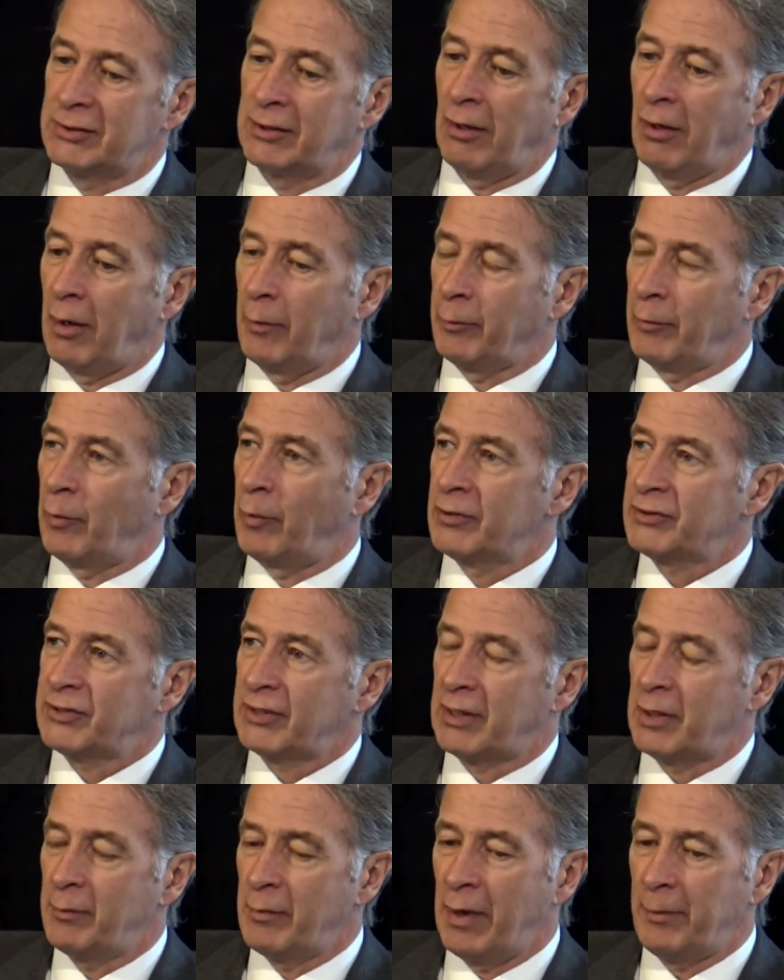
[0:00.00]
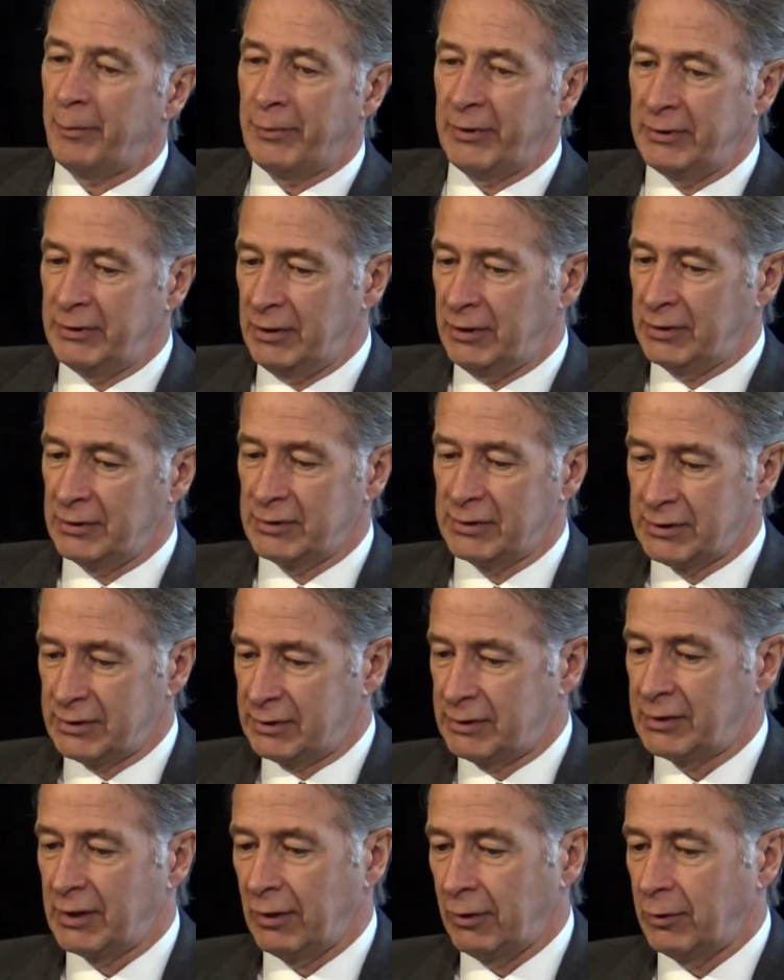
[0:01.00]
the arm wants to come up, and you could
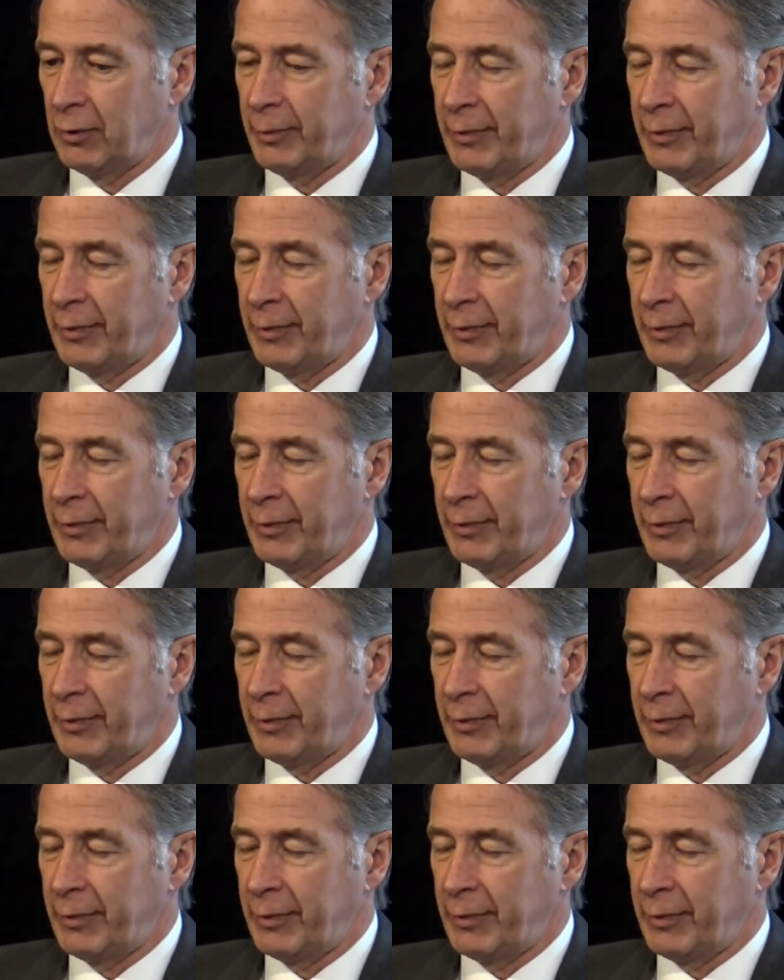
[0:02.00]
tell the